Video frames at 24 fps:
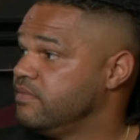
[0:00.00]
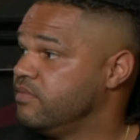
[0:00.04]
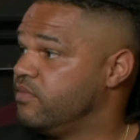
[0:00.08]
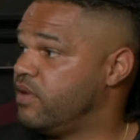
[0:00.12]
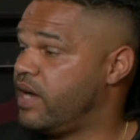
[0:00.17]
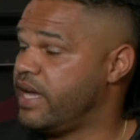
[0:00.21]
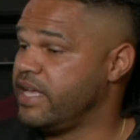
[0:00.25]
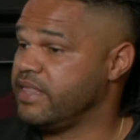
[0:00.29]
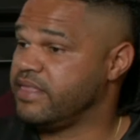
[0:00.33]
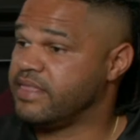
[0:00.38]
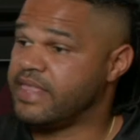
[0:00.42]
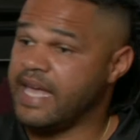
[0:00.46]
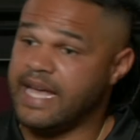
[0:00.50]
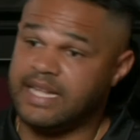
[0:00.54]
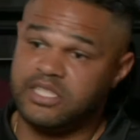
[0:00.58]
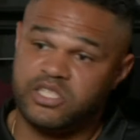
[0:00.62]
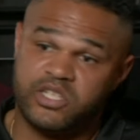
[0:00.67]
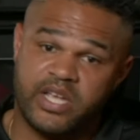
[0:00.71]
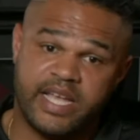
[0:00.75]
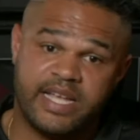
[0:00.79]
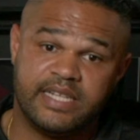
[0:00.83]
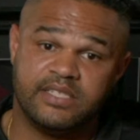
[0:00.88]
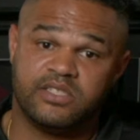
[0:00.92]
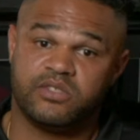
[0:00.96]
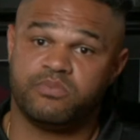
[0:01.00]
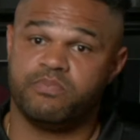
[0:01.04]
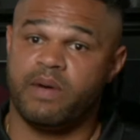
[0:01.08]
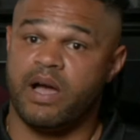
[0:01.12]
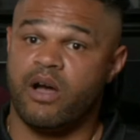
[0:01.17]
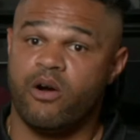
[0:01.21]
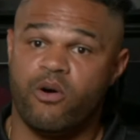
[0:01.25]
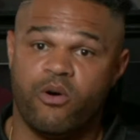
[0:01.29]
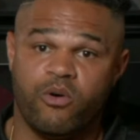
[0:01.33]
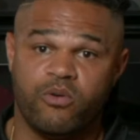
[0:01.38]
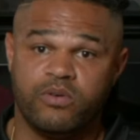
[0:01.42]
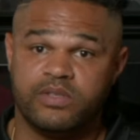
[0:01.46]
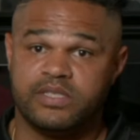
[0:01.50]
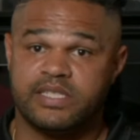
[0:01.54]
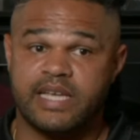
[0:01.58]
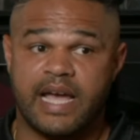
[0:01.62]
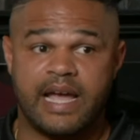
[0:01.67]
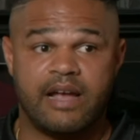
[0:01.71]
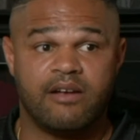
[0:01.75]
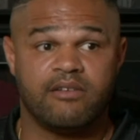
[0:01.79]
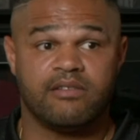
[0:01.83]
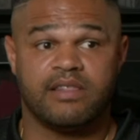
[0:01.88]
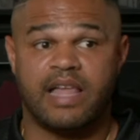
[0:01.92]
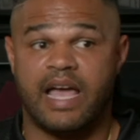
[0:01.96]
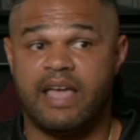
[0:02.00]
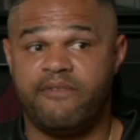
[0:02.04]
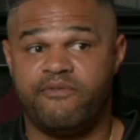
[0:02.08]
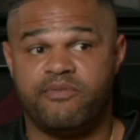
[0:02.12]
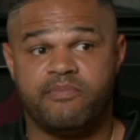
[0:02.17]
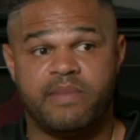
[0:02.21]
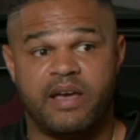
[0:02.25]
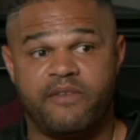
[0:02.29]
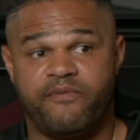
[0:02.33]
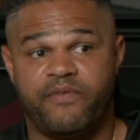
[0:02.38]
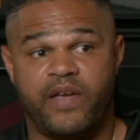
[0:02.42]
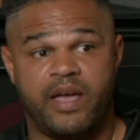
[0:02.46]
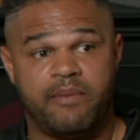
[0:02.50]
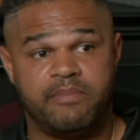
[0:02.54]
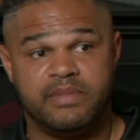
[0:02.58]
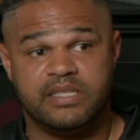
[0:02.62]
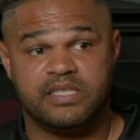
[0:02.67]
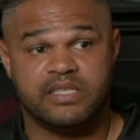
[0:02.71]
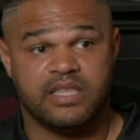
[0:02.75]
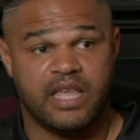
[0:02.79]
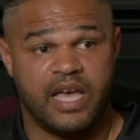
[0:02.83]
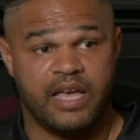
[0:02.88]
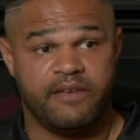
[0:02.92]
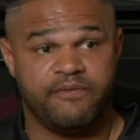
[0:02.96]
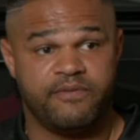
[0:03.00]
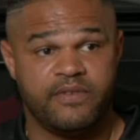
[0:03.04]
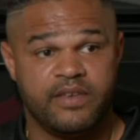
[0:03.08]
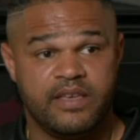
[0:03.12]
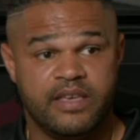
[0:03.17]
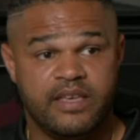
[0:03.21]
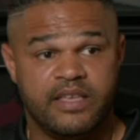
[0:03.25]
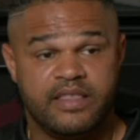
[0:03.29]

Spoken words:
Right? That changed my whole entire life and my family's life.